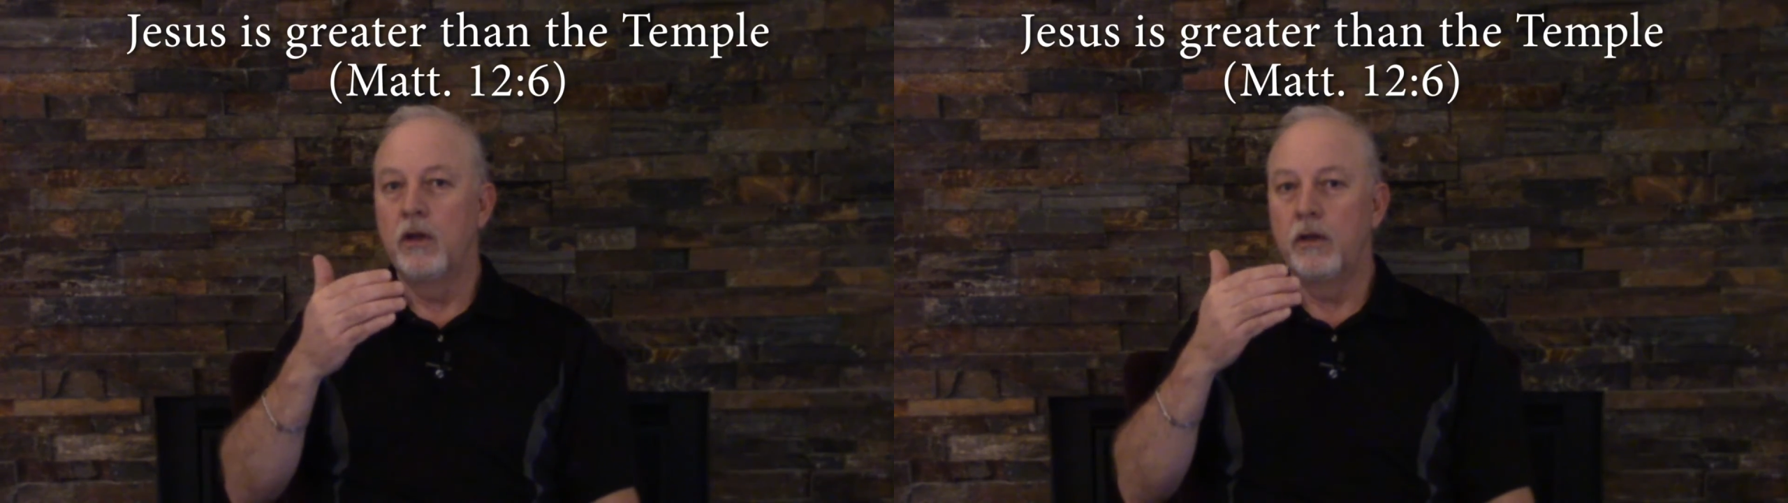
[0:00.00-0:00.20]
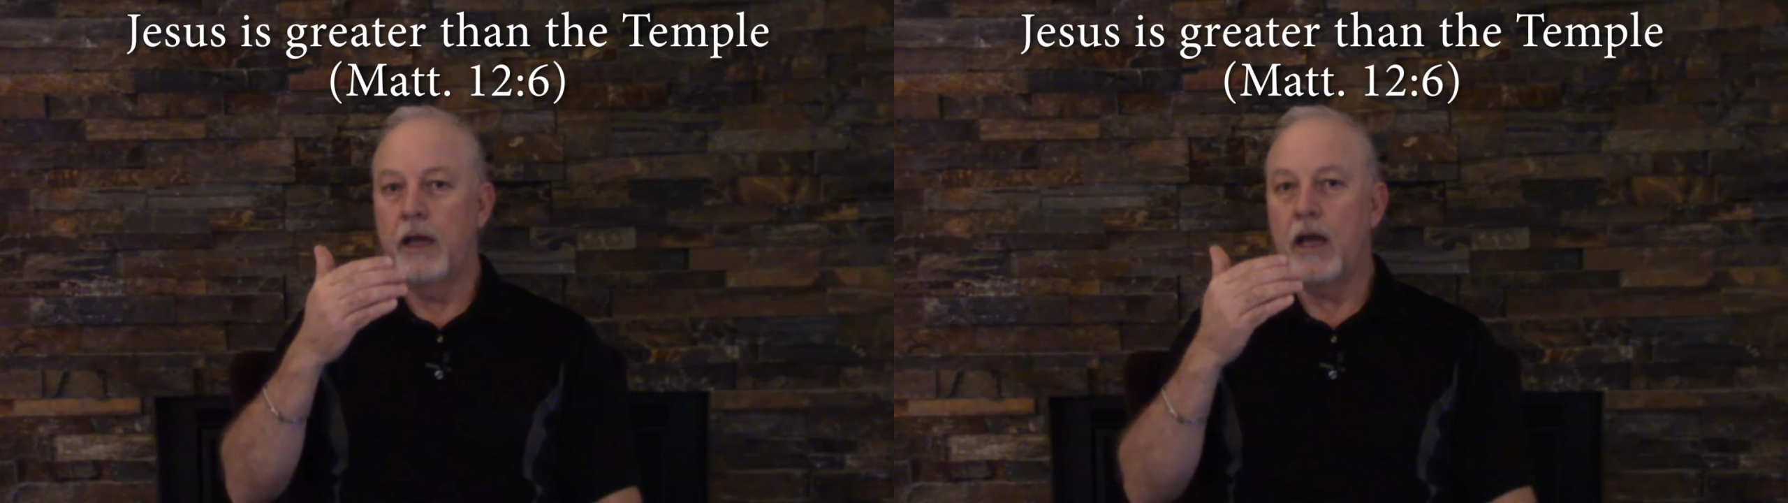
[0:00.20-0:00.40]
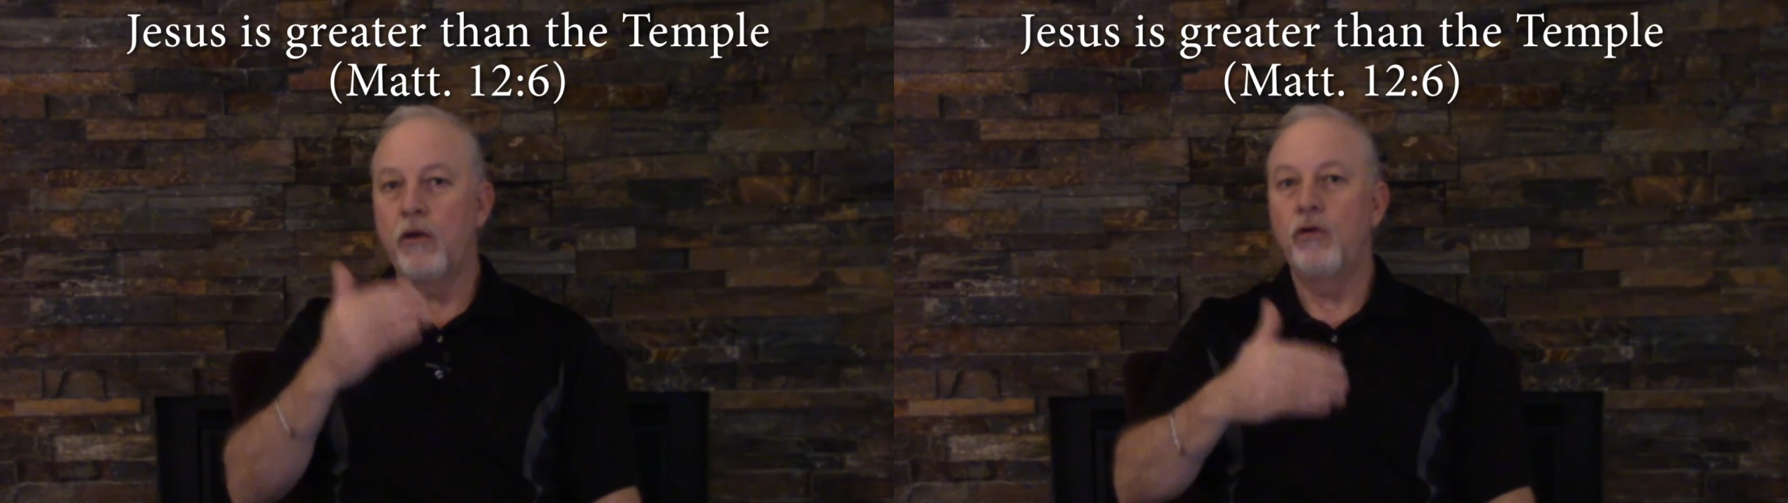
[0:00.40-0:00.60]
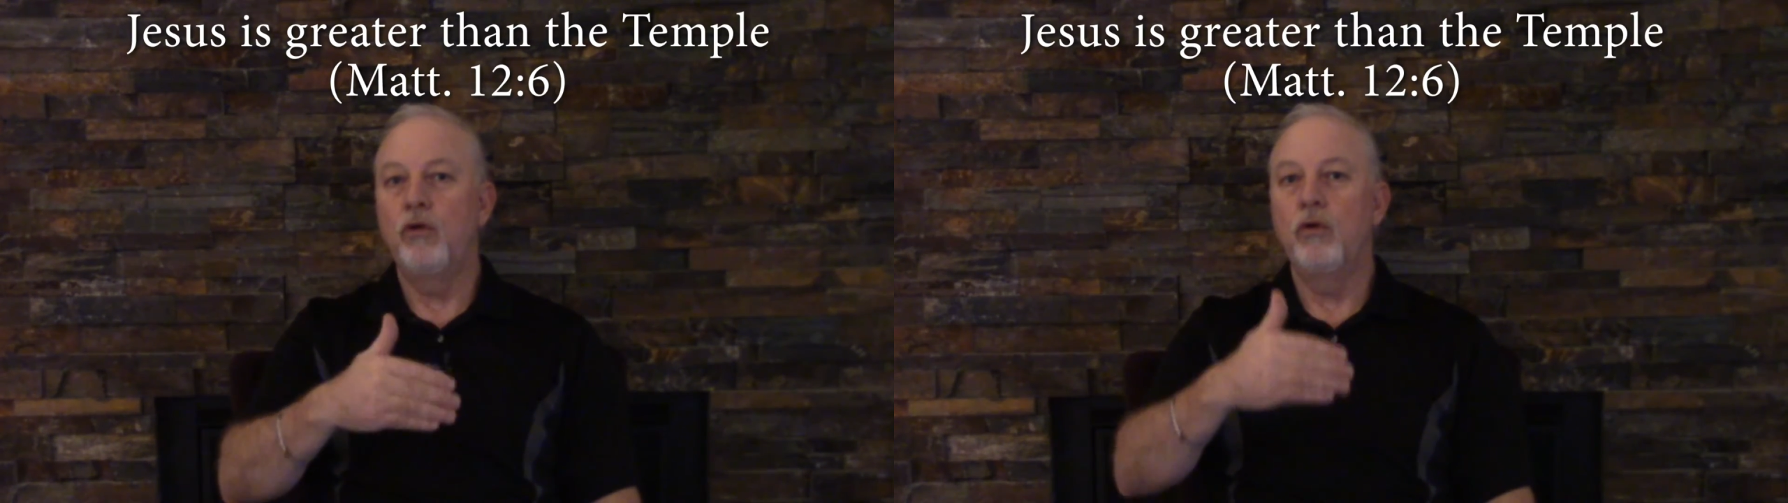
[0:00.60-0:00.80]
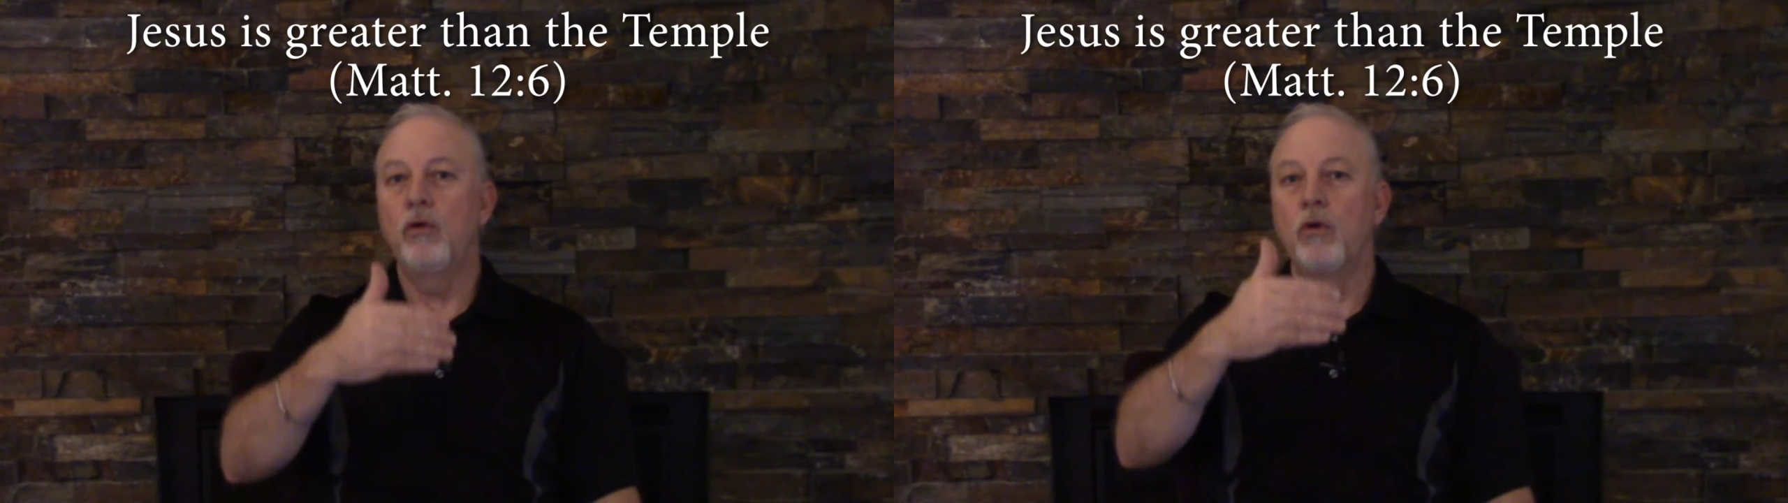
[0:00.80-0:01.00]
now
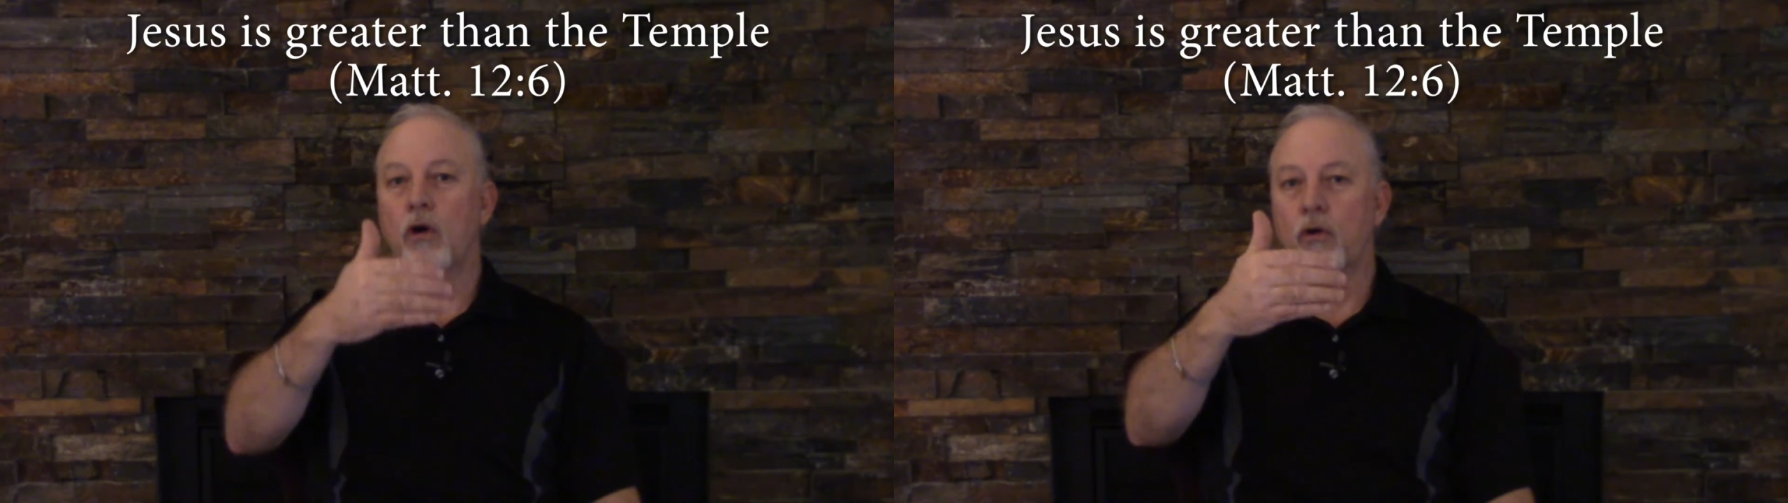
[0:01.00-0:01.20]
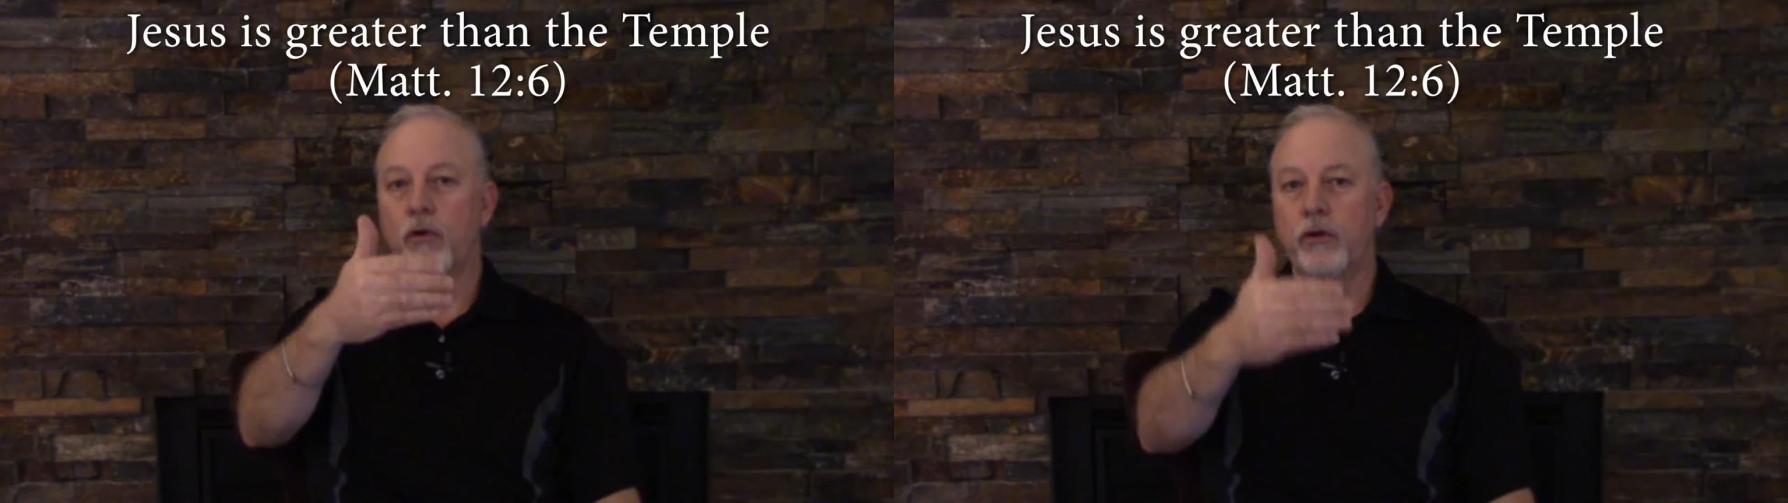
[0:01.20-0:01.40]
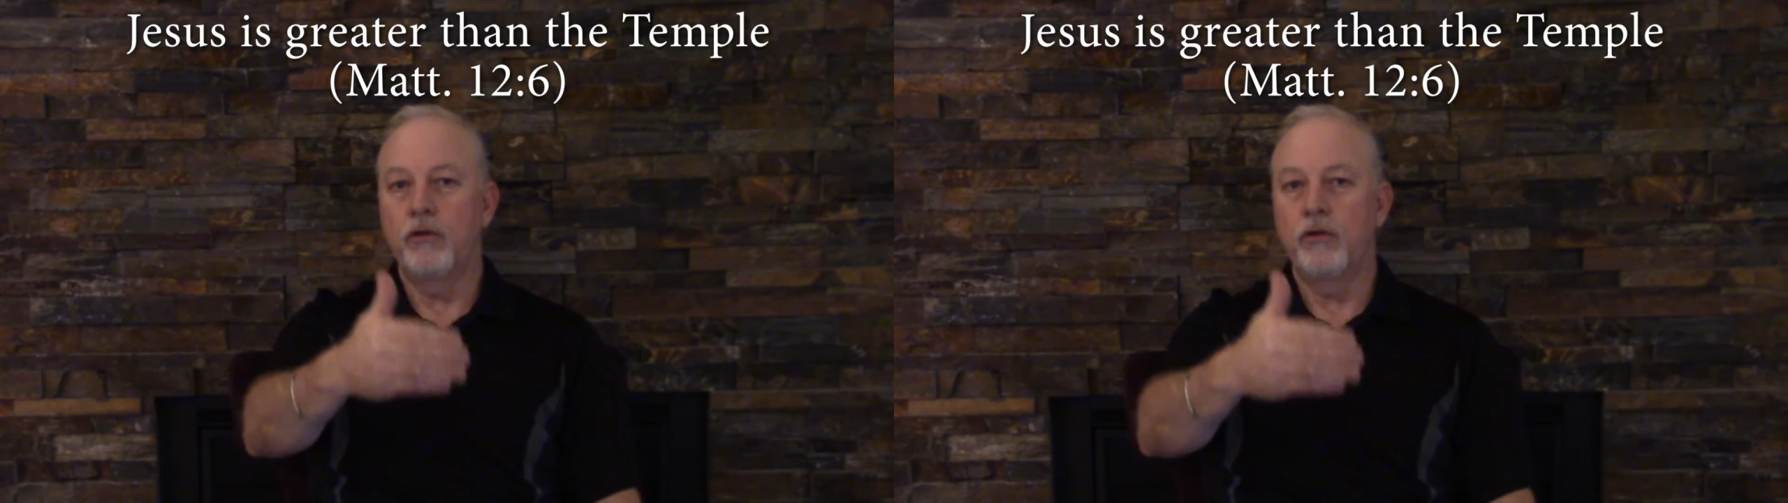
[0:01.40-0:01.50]
you are going